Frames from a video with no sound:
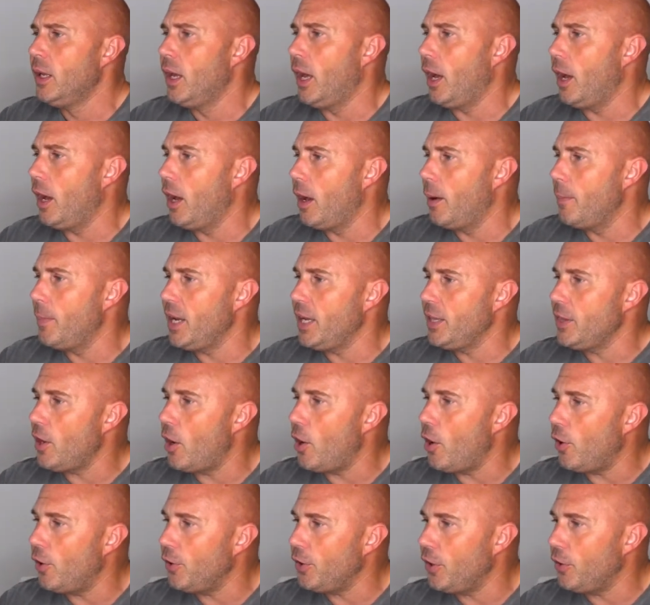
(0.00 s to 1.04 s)
Um, in the
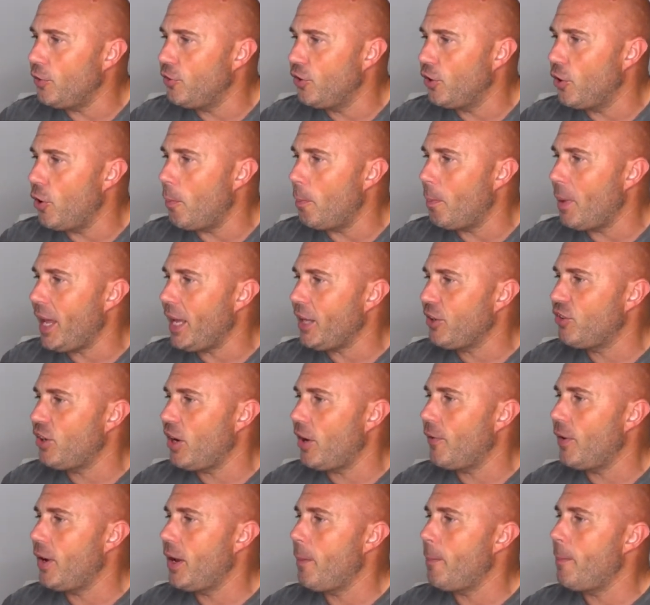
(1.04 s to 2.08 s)
hard notes, you've got black
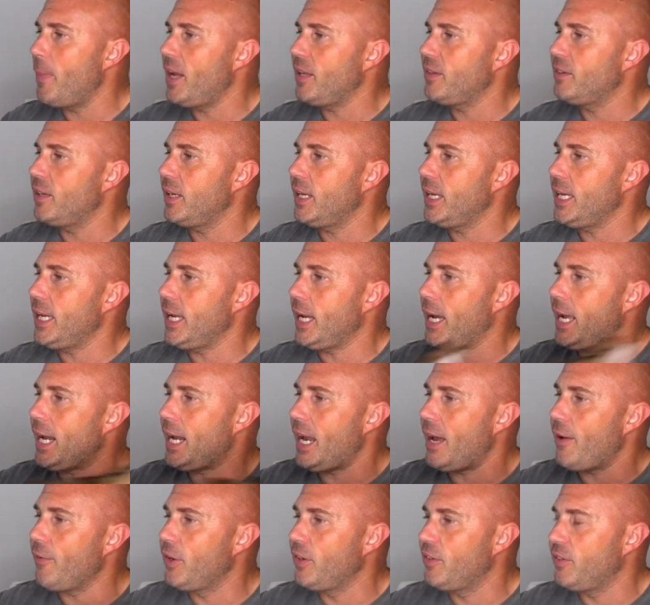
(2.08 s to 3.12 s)
cherry, mate,
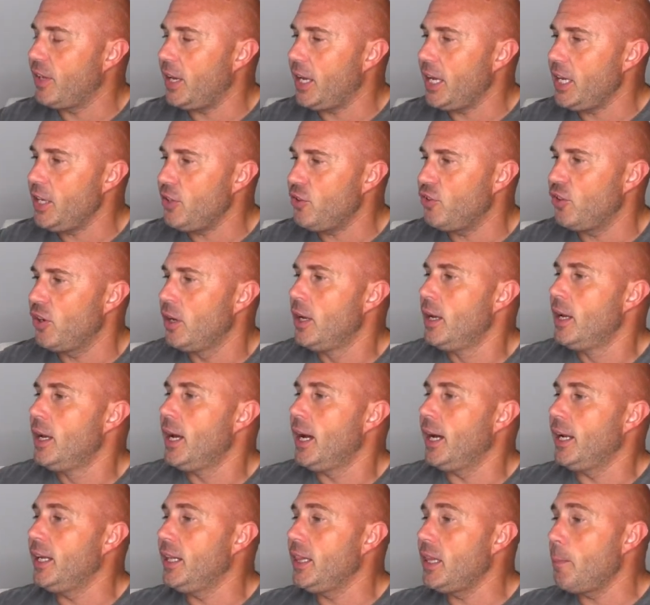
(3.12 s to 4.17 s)
clary sage.
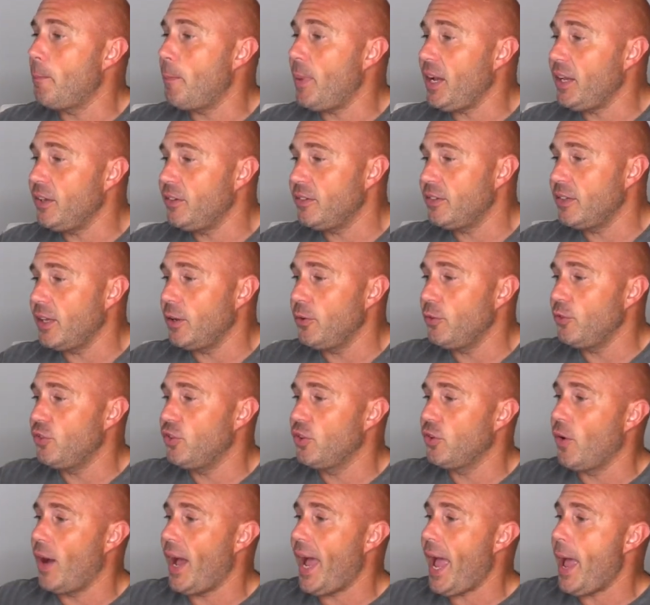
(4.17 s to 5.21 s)
And in the base notes,
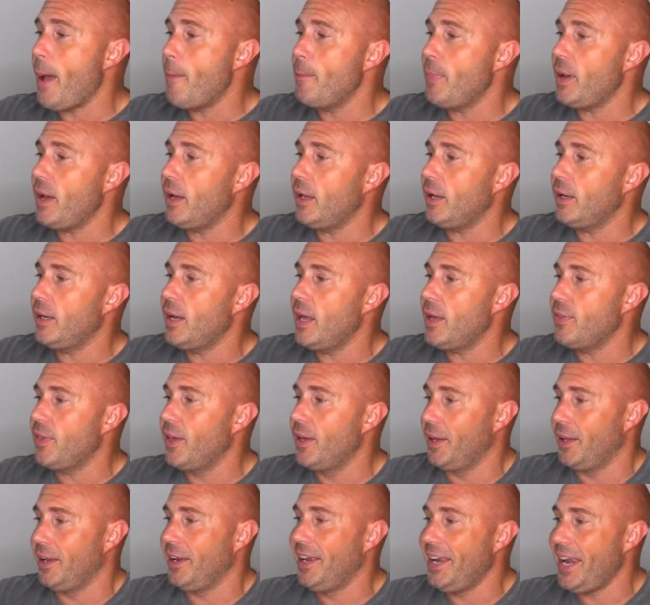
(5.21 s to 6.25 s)
you've got amber,
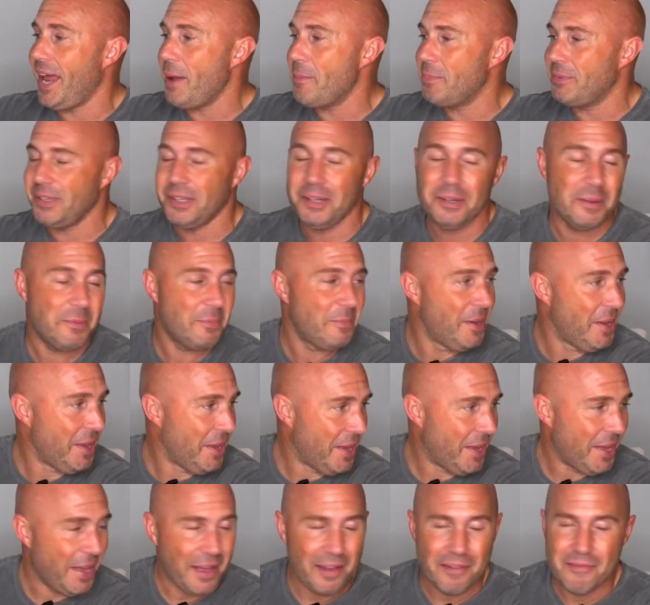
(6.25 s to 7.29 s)
leather, labdanum,
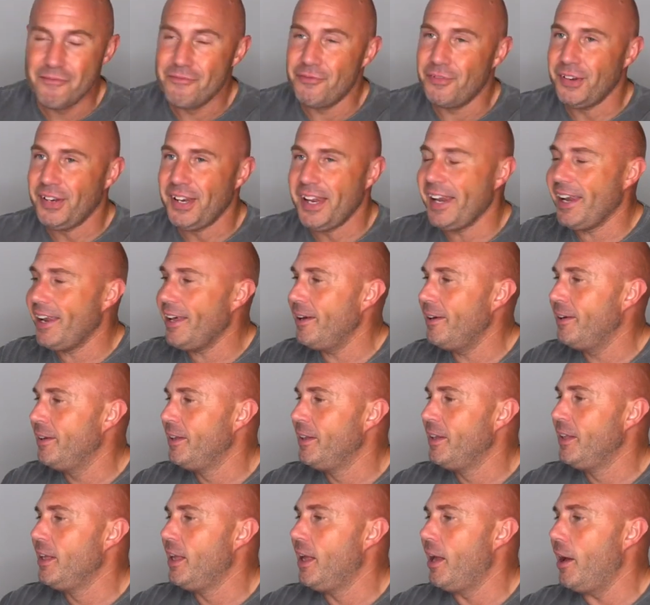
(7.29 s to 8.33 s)
and vanilla.
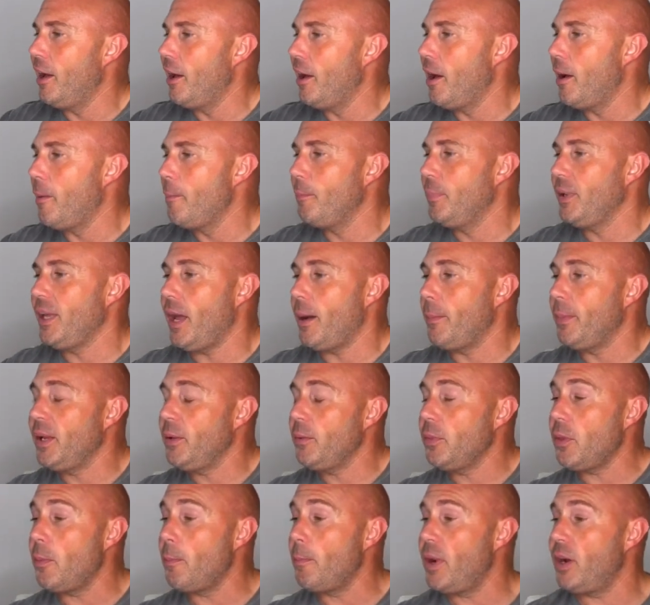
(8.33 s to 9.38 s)
Um, but yeah, I
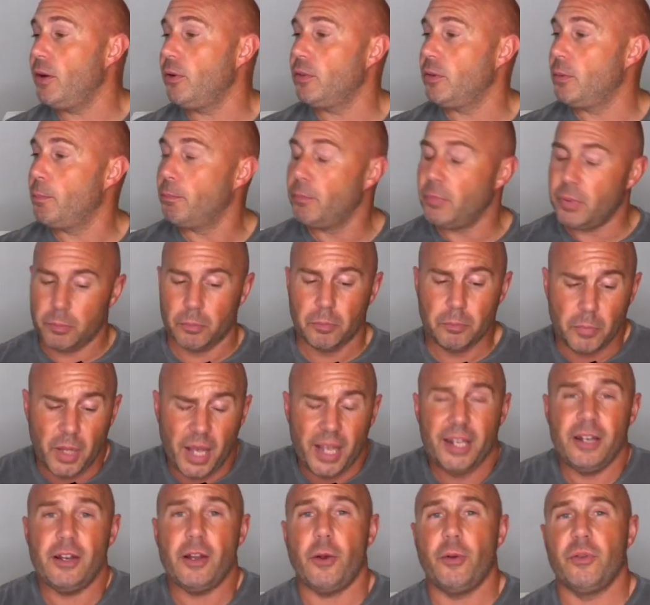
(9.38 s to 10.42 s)
mean, the, mo the
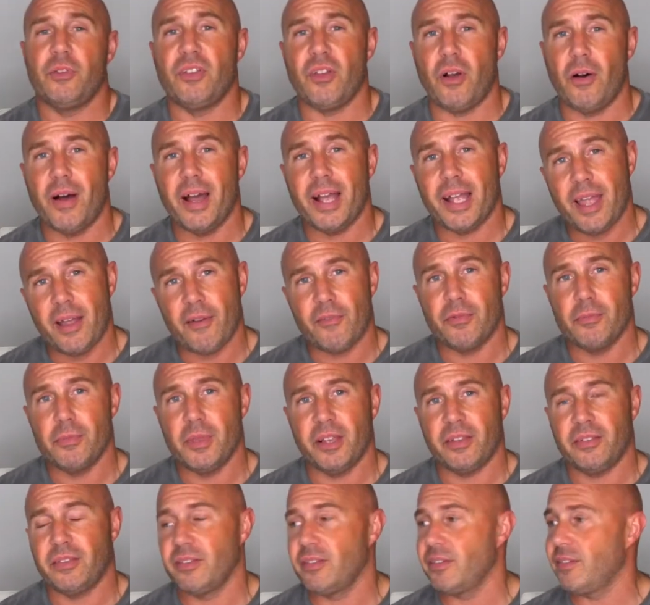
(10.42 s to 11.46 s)
main notes I get from
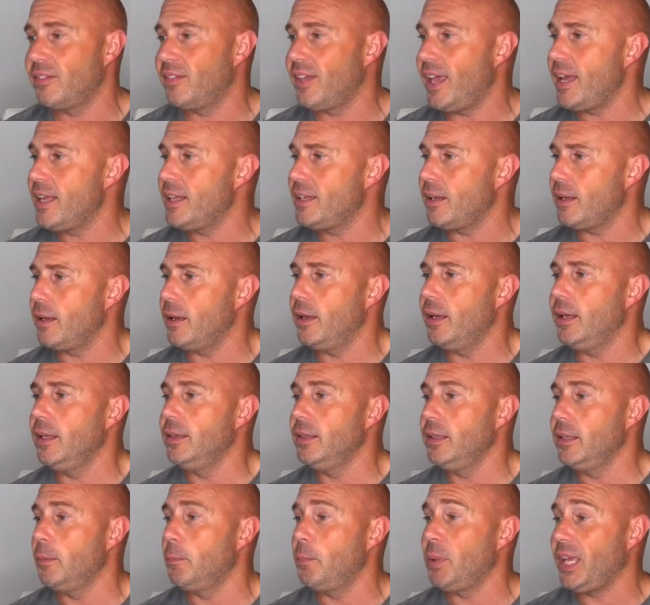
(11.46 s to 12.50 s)
this, as I said
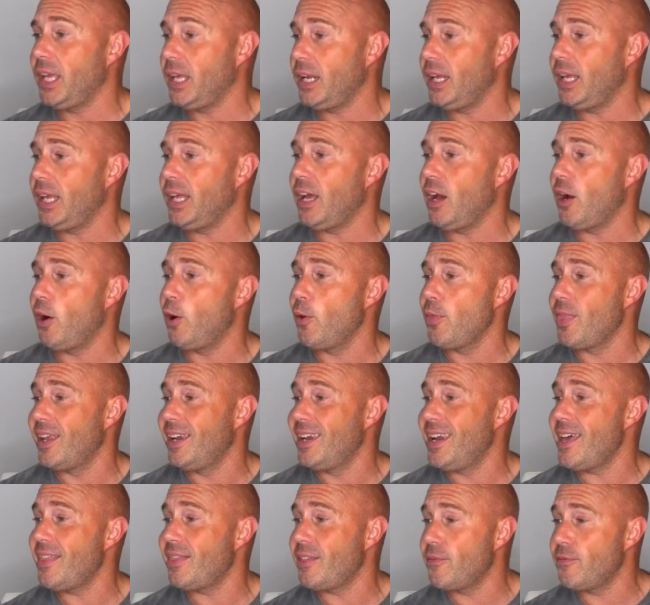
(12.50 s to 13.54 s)
in the beginning, are the
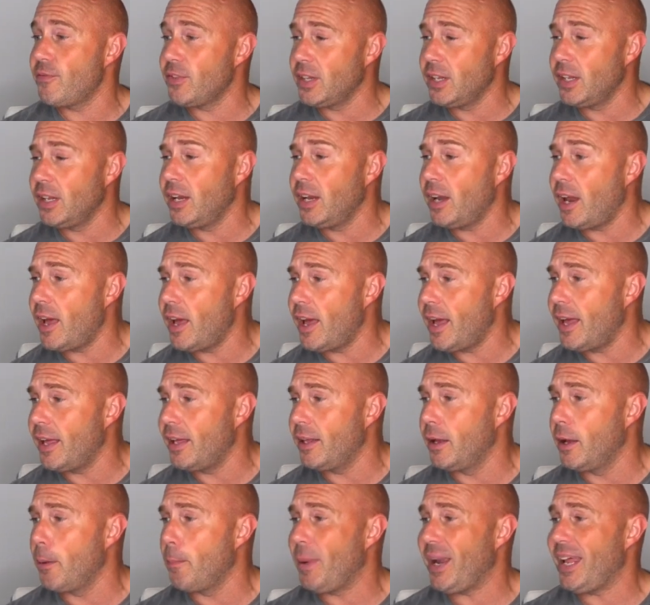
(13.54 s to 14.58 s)
leather, vanilla,
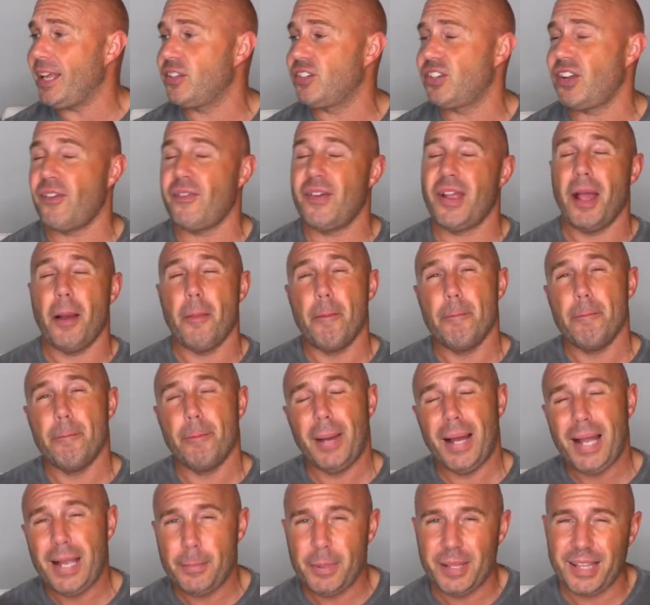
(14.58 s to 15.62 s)
uh, black cherry, and
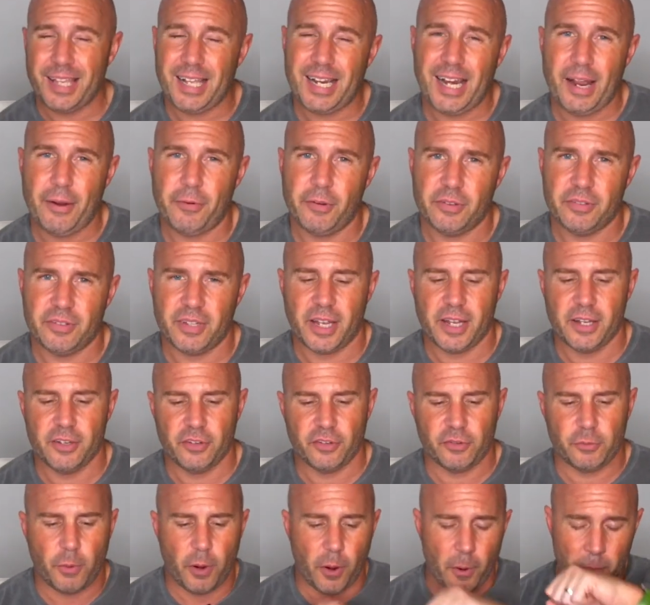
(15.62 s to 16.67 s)
maybe the clary sage
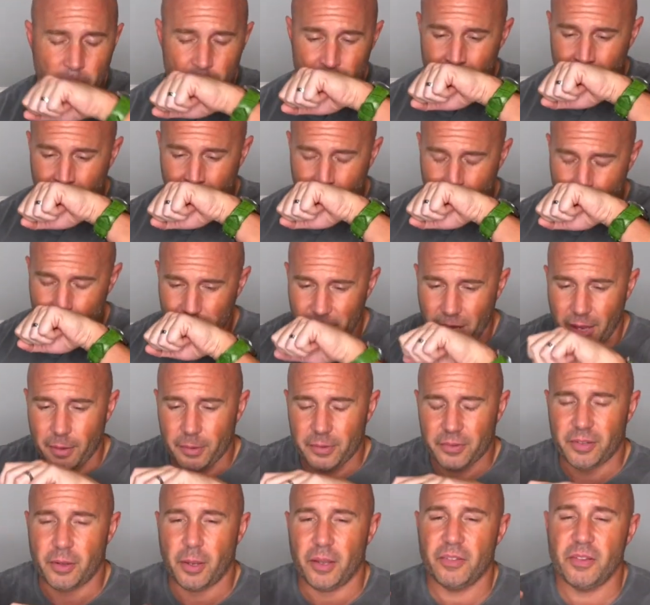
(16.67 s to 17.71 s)
as well. But yeah,
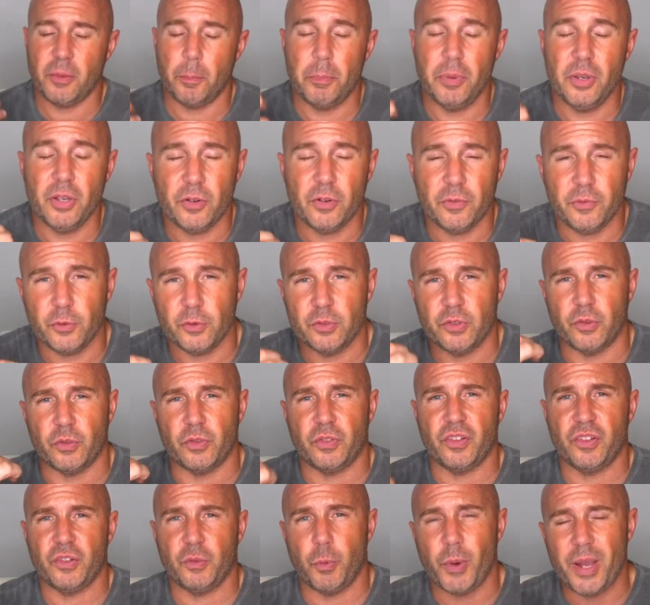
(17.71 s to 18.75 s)
it's, it's a beautiful sort
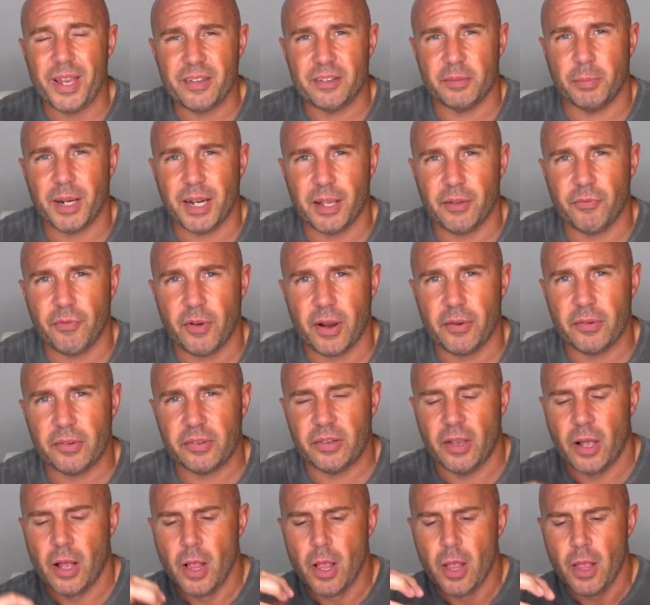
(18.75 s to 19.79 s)
of sweet smelling fragrance.